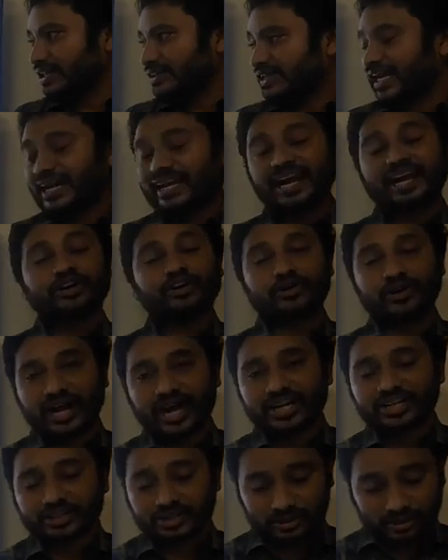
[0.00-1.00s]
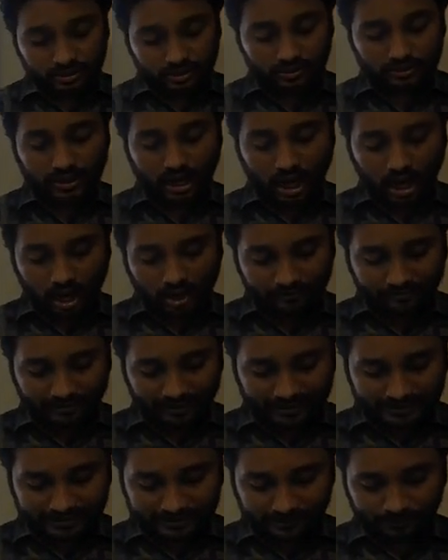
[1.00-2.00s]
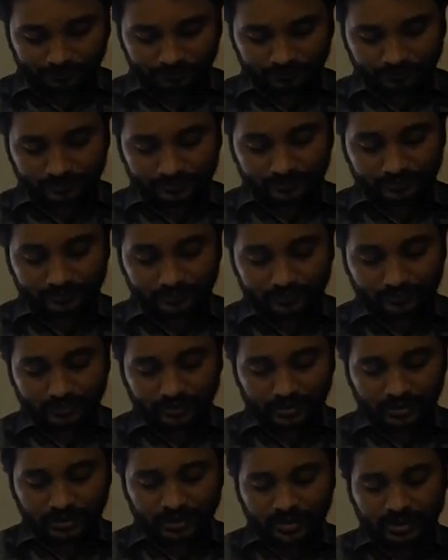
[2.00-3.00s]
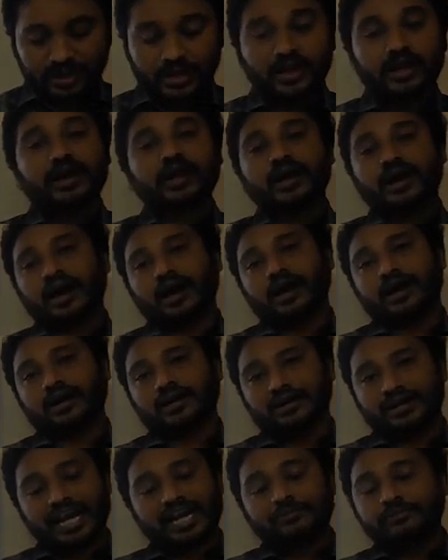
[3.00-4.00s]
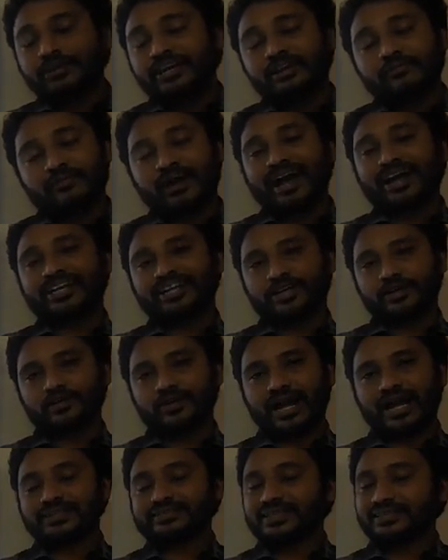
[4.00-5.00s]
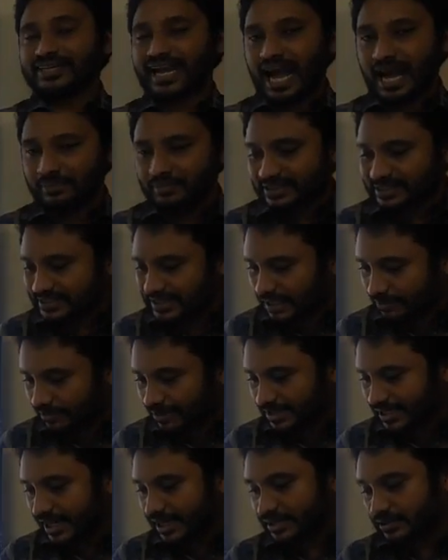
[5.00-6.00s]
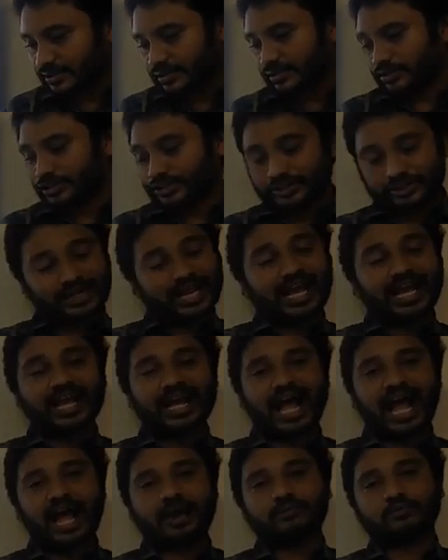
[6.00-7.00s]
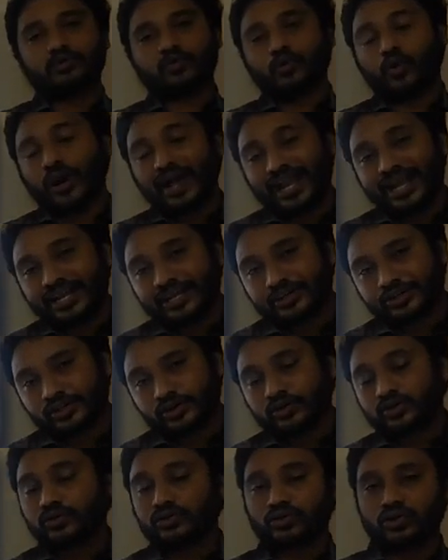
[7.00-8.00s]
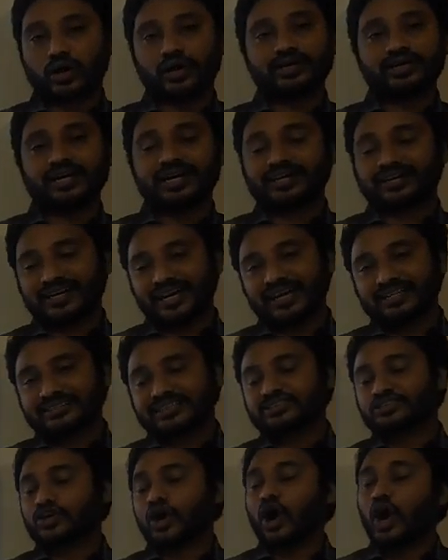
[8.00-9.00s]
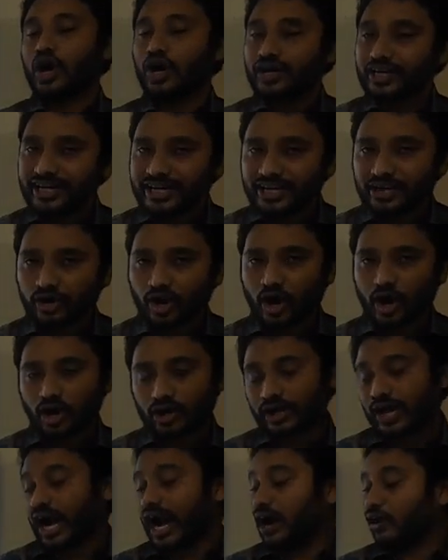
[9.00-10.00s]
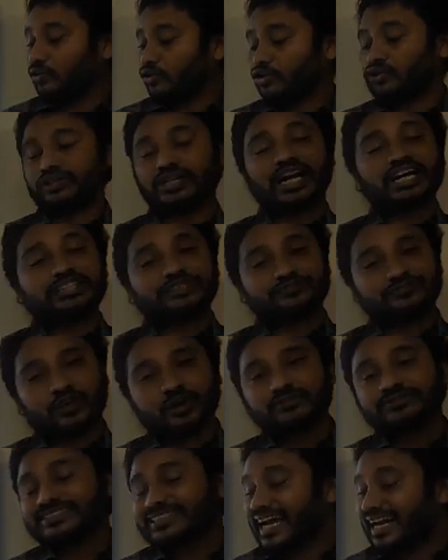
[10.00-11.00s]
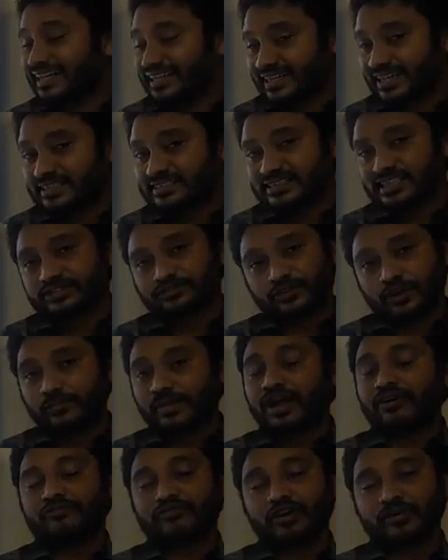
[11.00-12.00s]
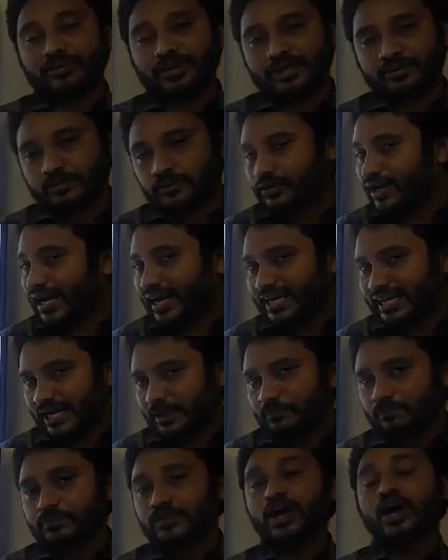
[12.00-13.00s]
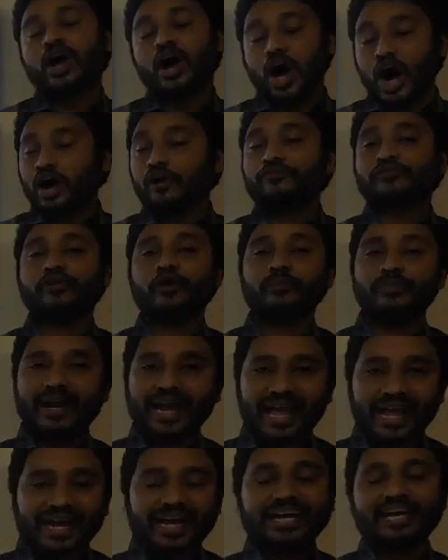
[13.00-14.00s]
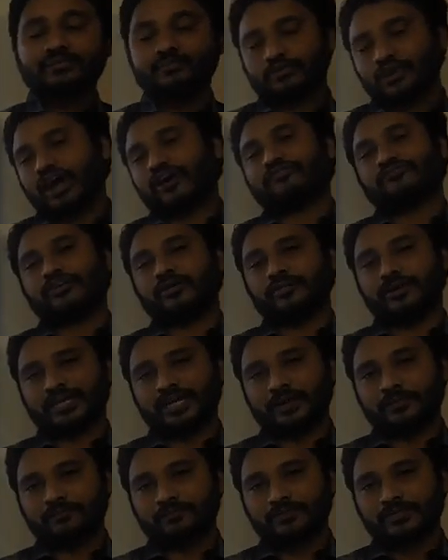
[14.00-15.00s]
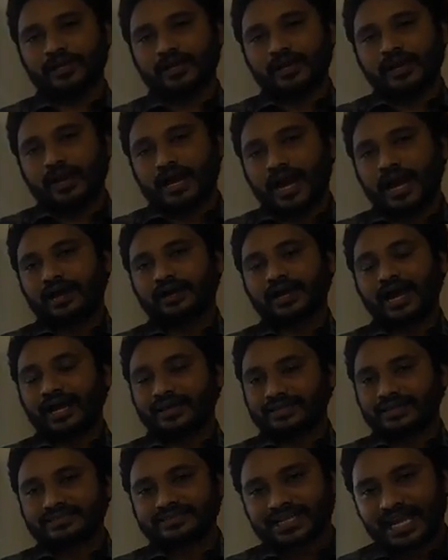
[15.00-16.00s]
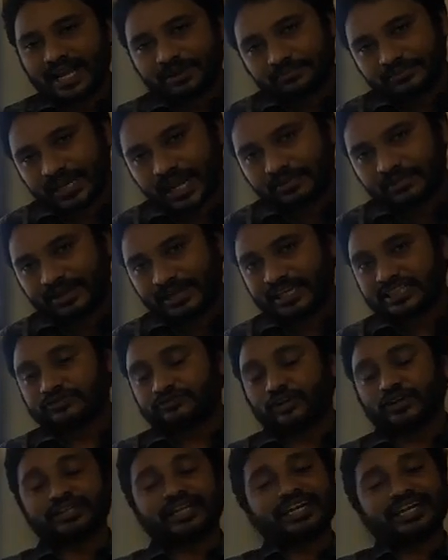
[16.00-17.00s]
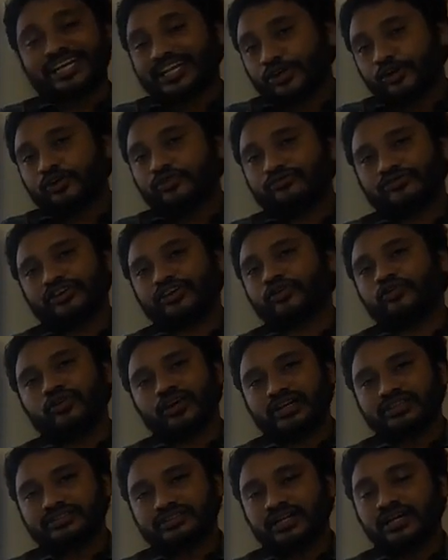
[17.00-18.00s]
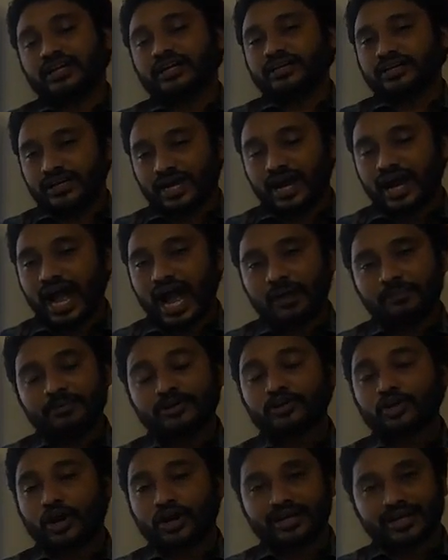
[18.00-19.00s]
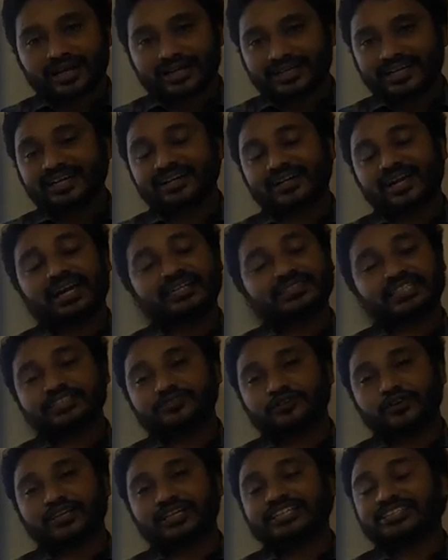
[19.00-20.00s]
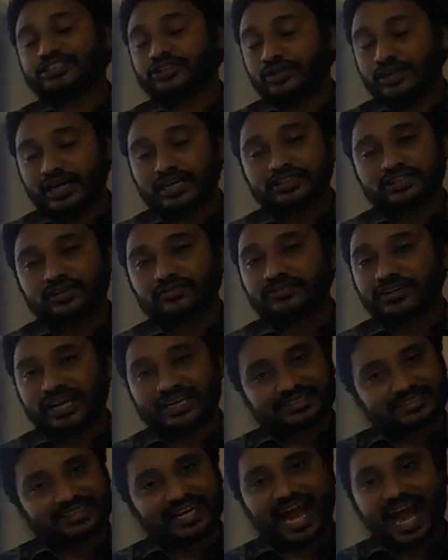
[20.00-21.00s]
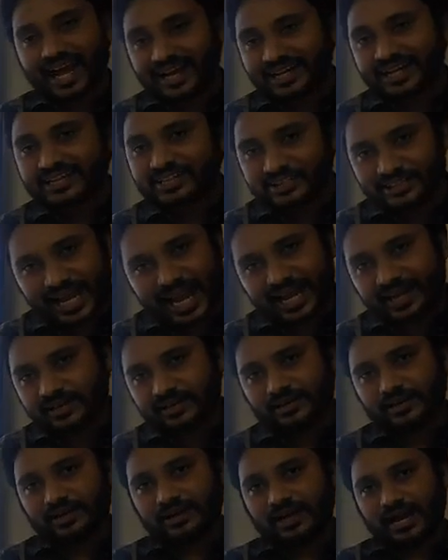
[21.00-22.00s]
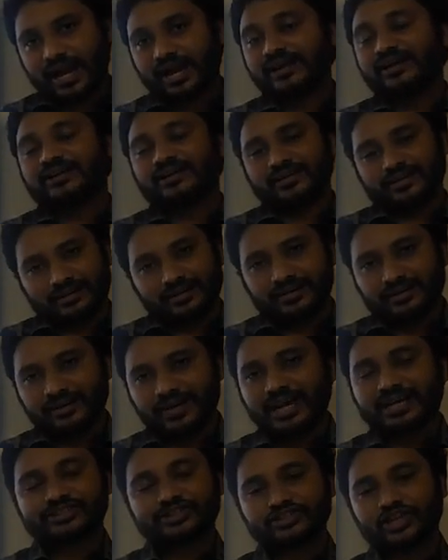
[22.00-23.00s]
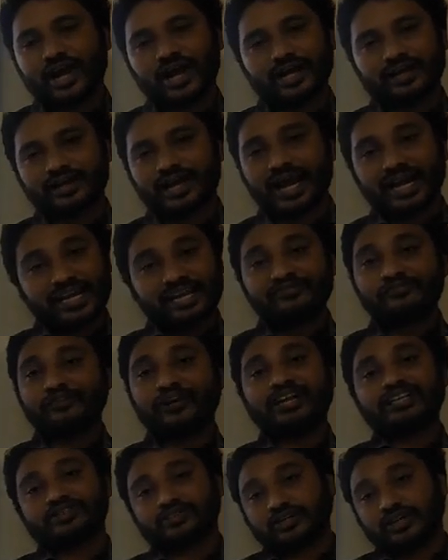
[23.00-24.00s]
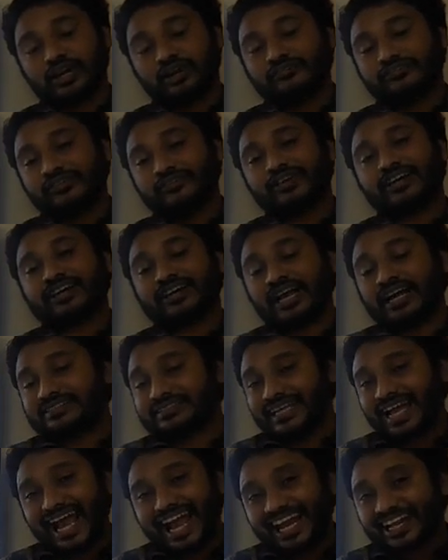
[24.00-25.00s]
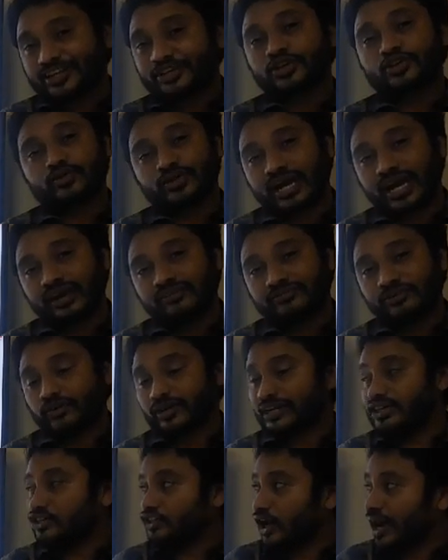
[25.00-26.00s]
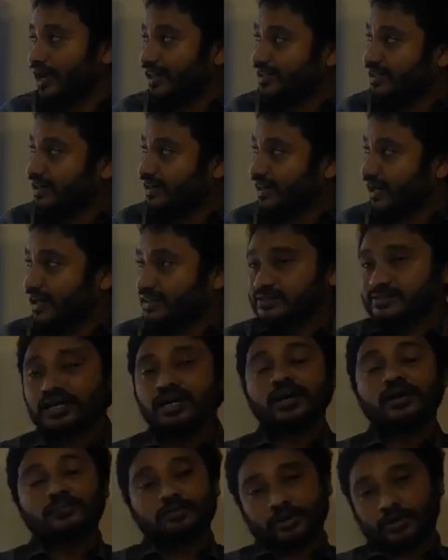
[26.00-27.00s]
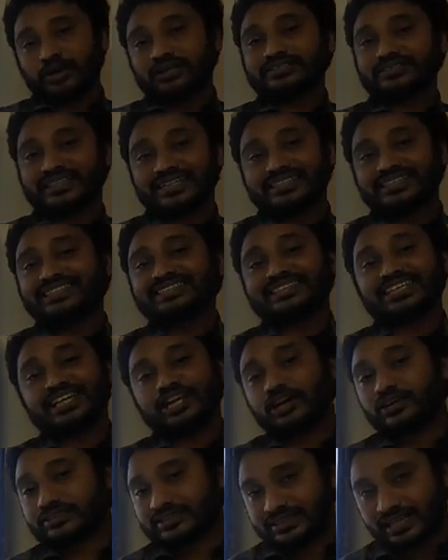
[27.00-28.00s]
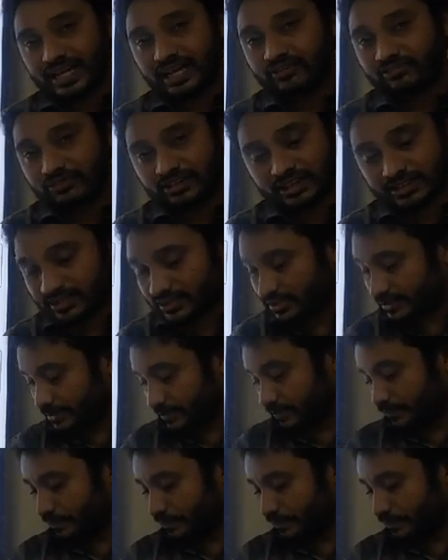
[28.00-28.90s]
than I rushed to the office. Let me remind you, as the time is limited, today I'm going to conduct classes only on how to transform sentences from affirmative to negative or from negative to affirmative. And at the same time, it is for the new viewers. Yeah, I've been conducting classes for the students of class 9 and 10, and let's join. And if you're a student of even class 8 to 12, you can join the class because this is in your syllabus.